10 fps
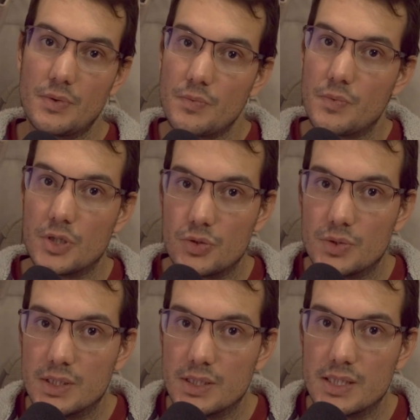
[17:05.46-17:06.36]
when
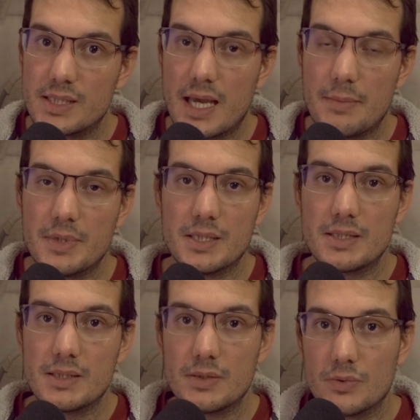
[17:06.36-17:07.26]
shooting these
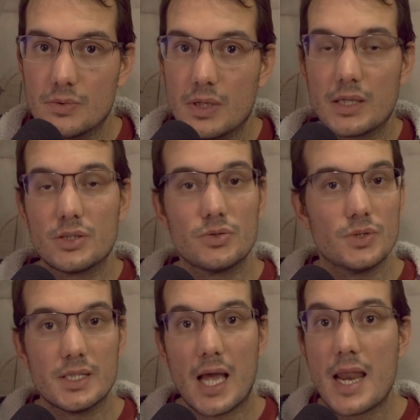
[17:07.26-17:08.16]
cabins or like
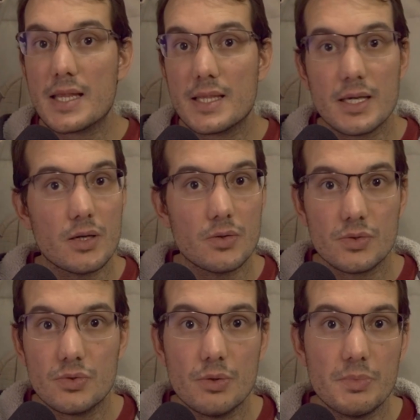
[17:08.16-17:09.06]
shooting anything close
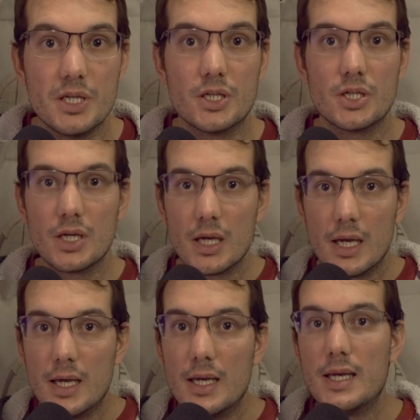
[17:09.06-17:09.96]
to the beach.
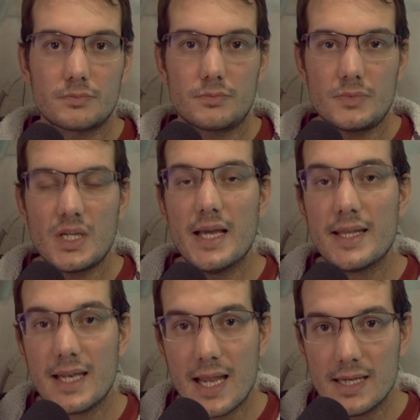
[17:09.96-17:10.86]

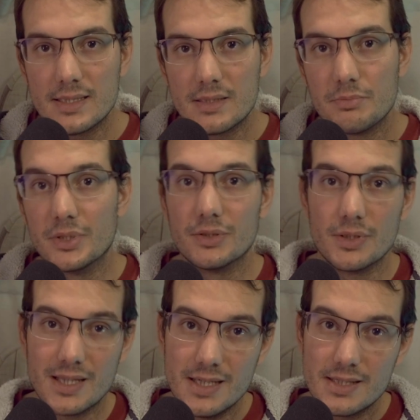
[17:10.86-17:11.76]
And last but
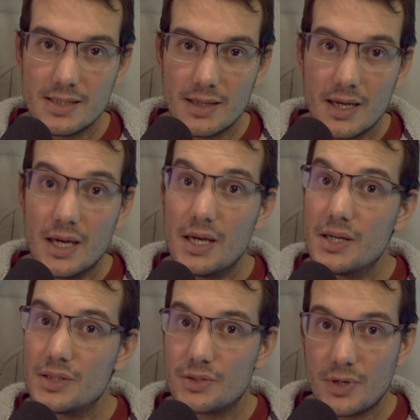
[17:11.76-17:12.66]
not least,
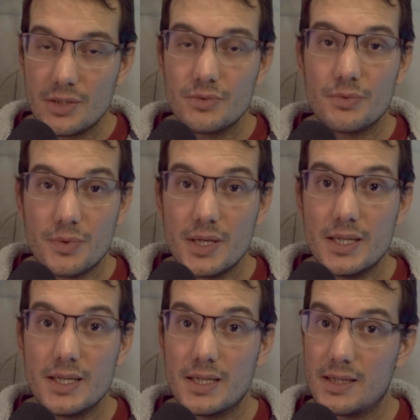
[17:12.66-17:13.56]
try to
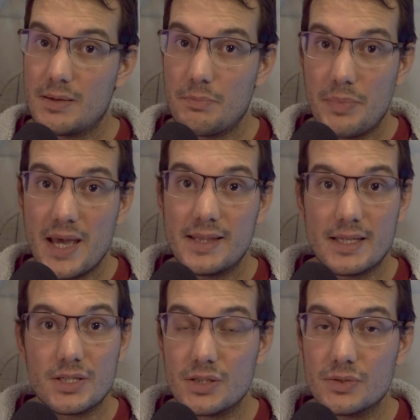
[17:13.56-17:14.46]
really pay
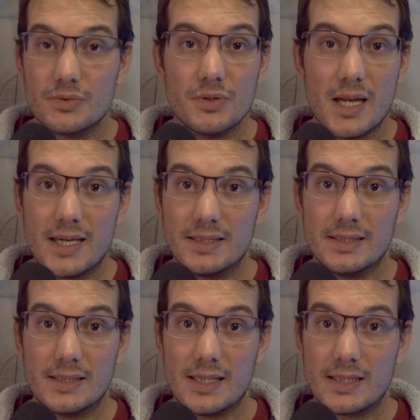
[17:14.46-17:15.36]
attention to the
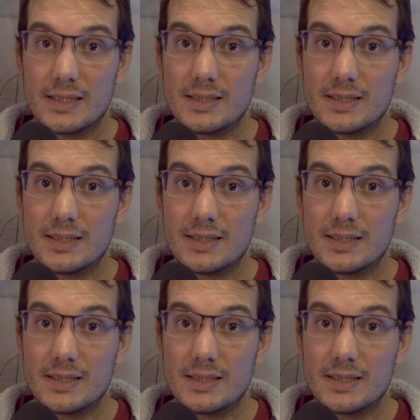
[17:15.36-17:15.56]
lighting. Like